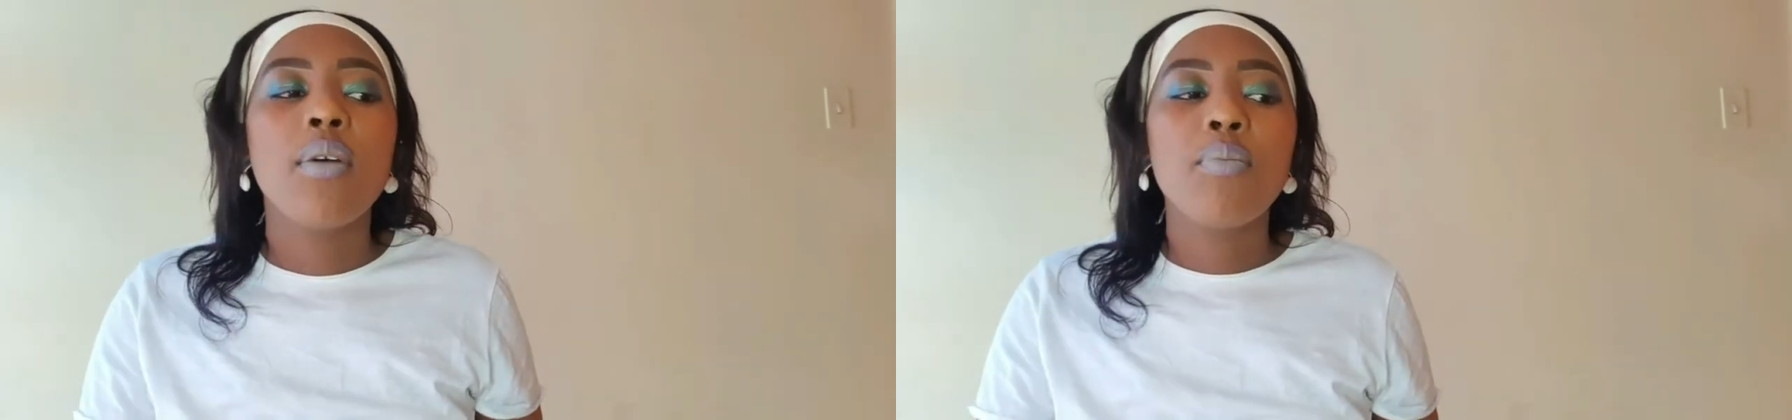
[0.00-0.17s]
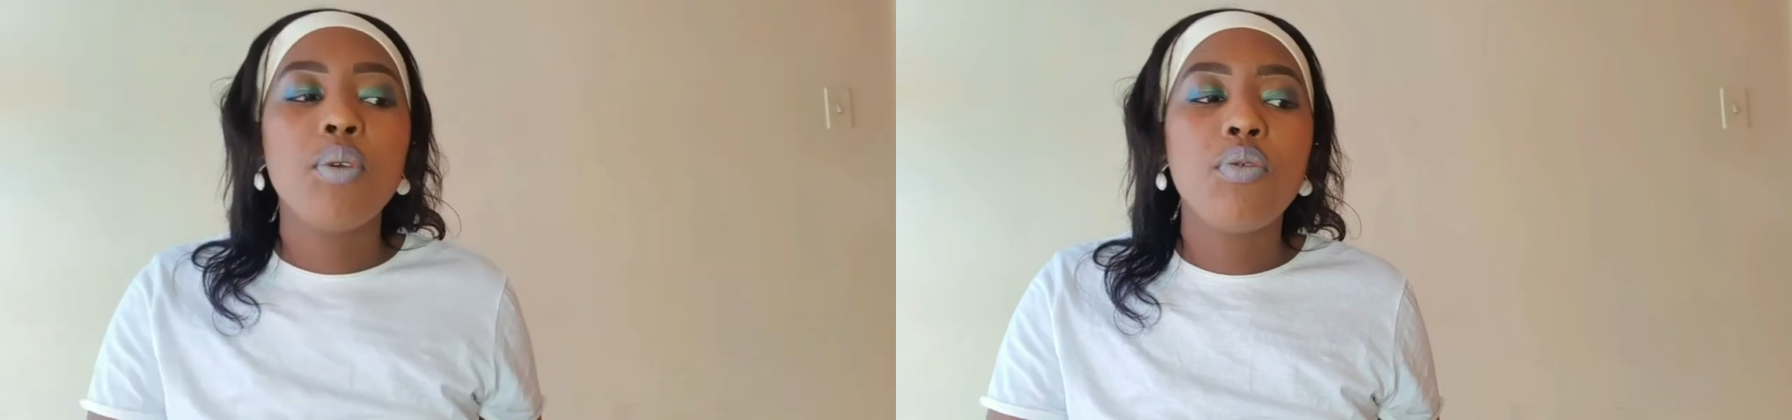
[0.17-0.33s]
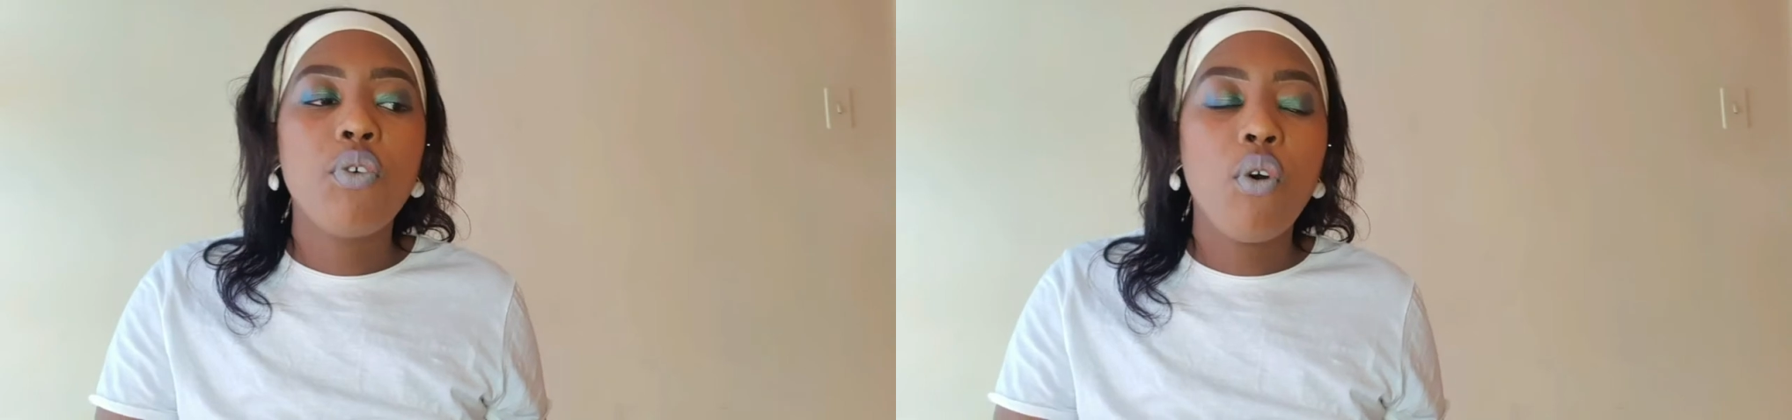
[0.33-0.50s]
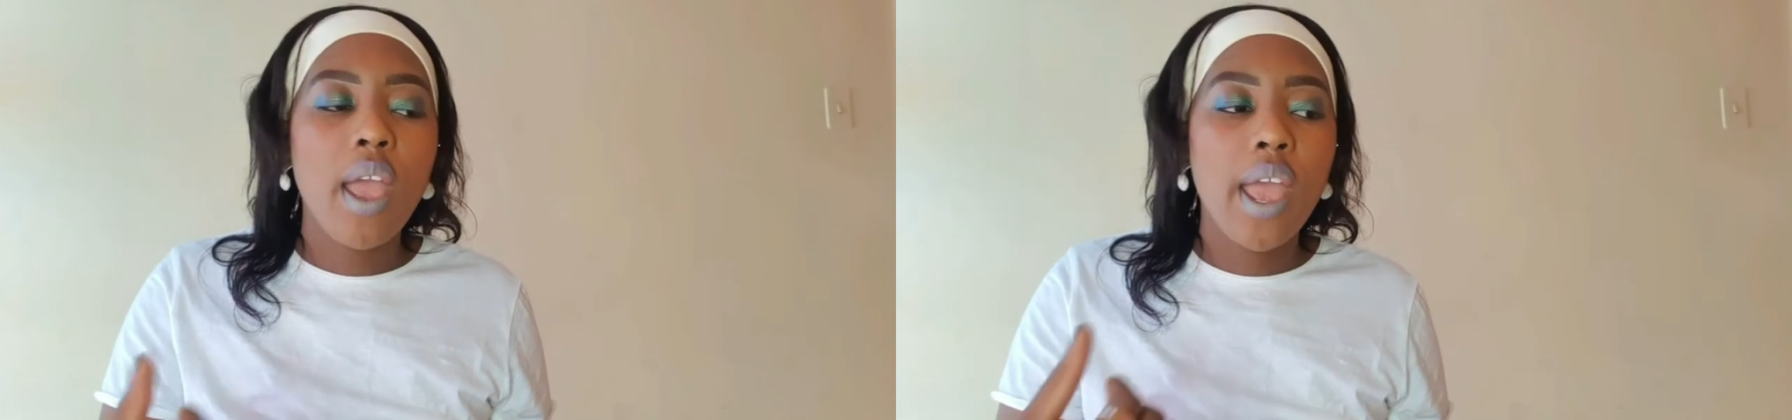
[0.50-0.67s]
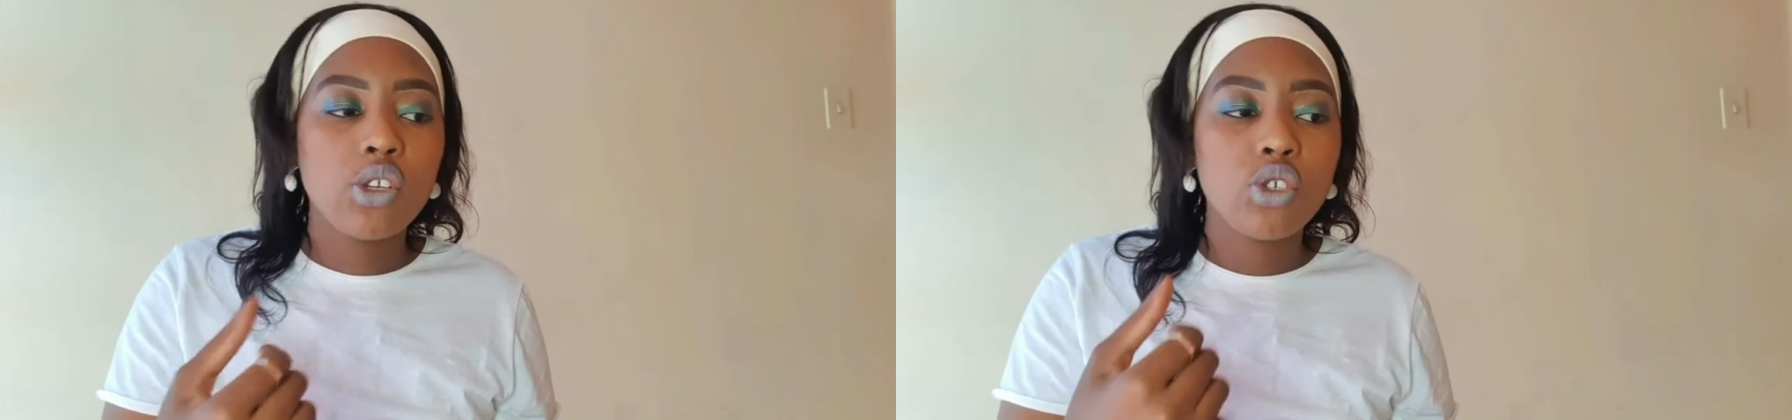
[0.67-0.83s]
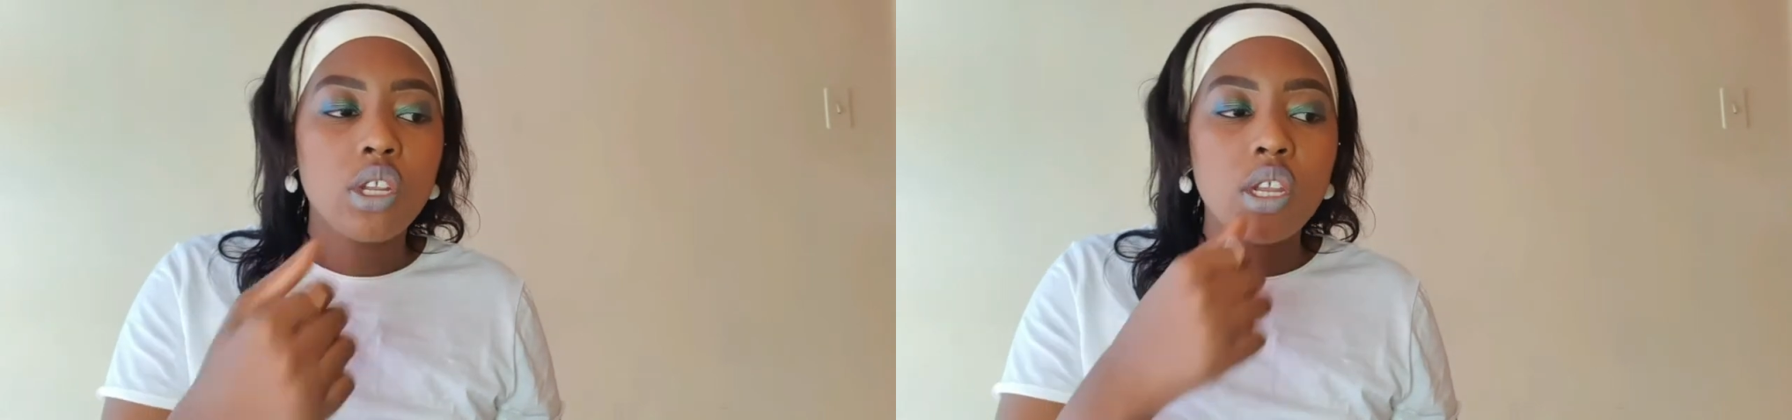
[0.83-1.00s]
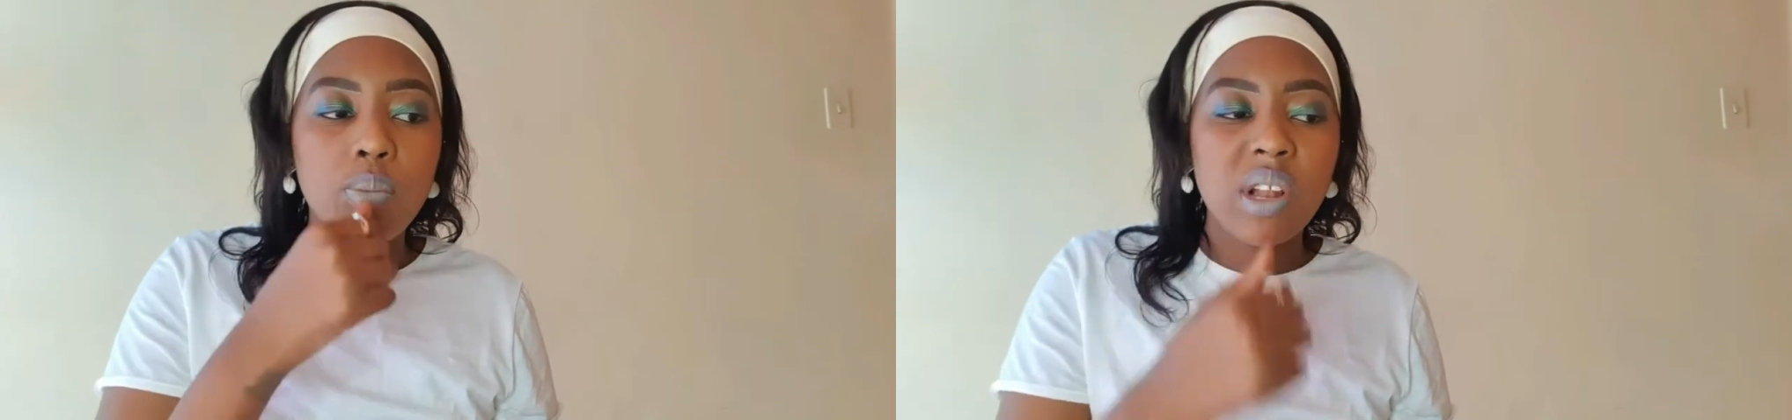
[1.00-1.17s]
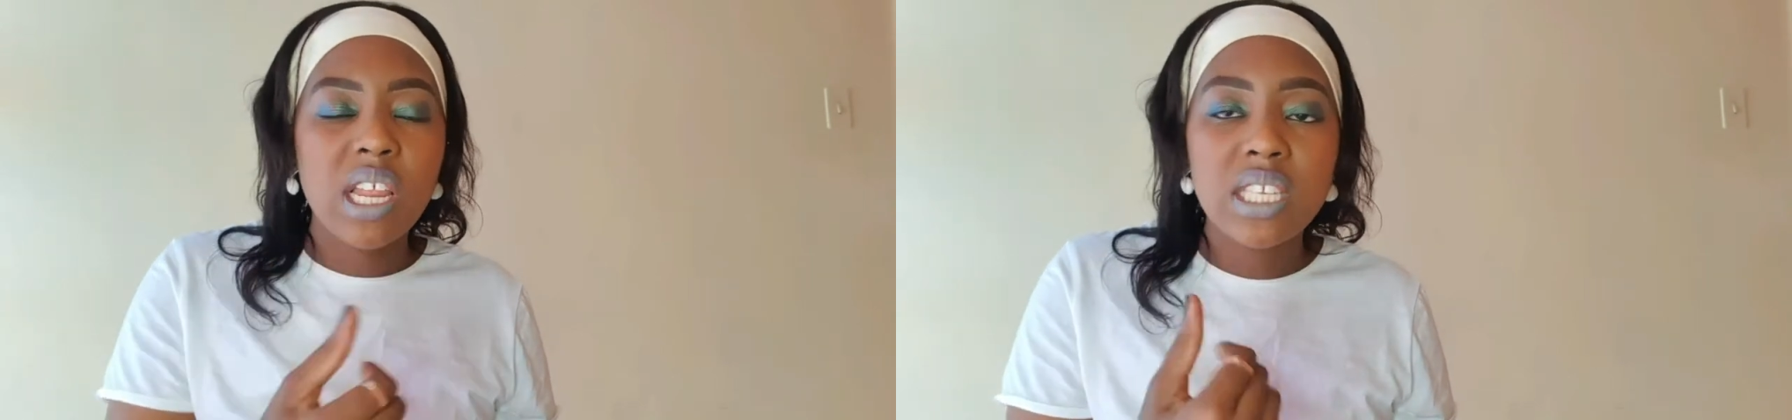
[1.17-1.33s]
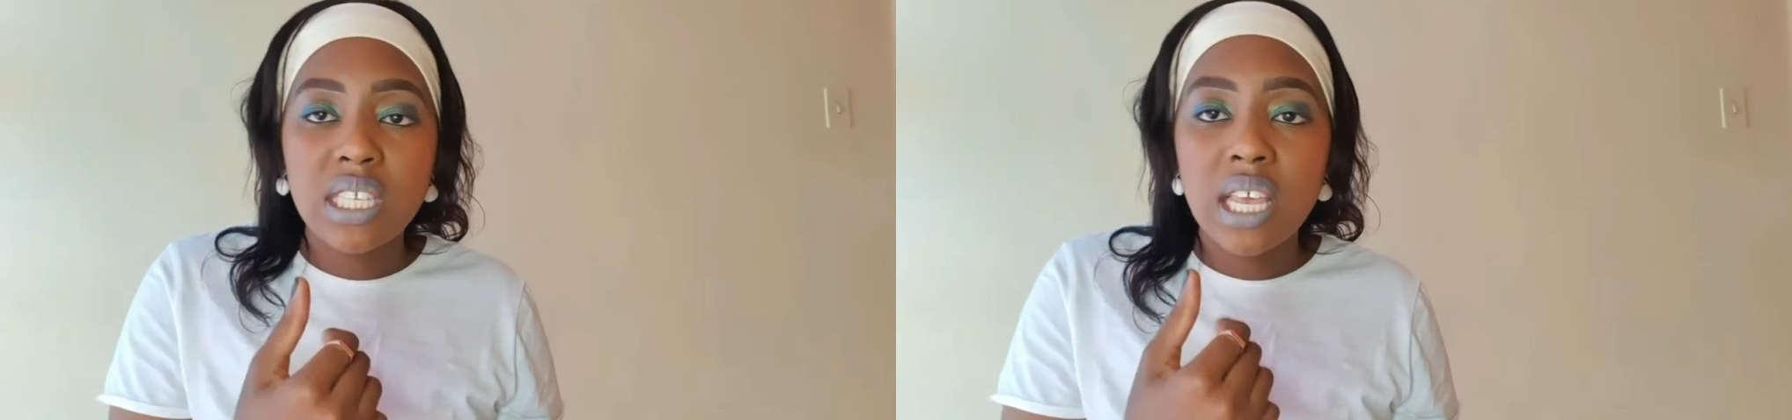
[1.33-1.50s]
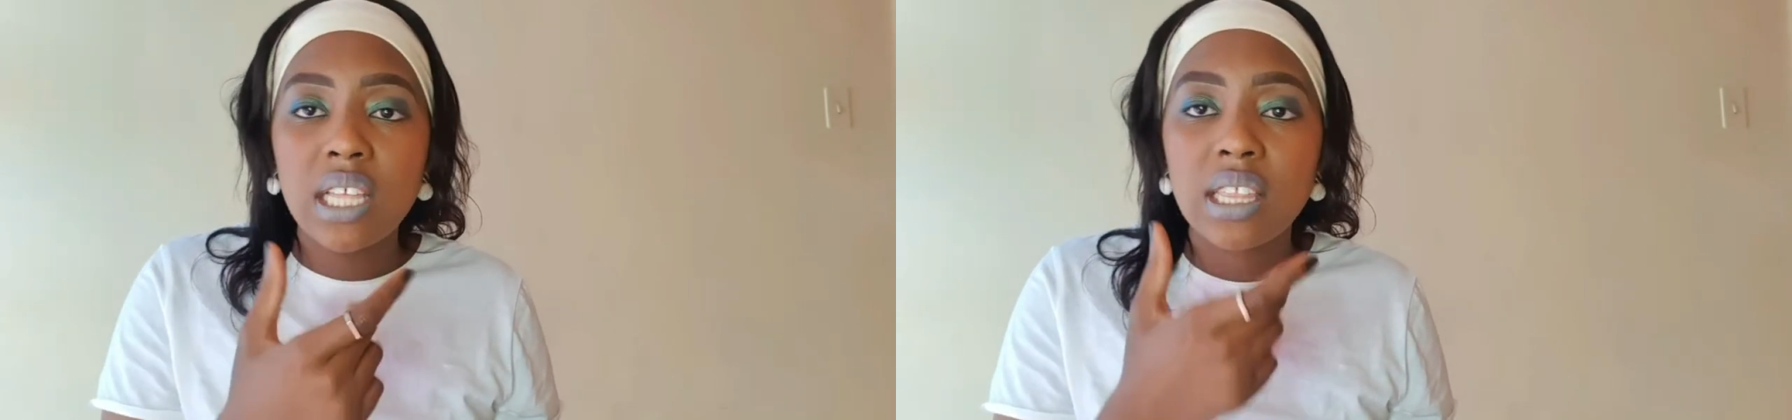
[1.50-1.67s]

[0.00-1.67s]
before actually placing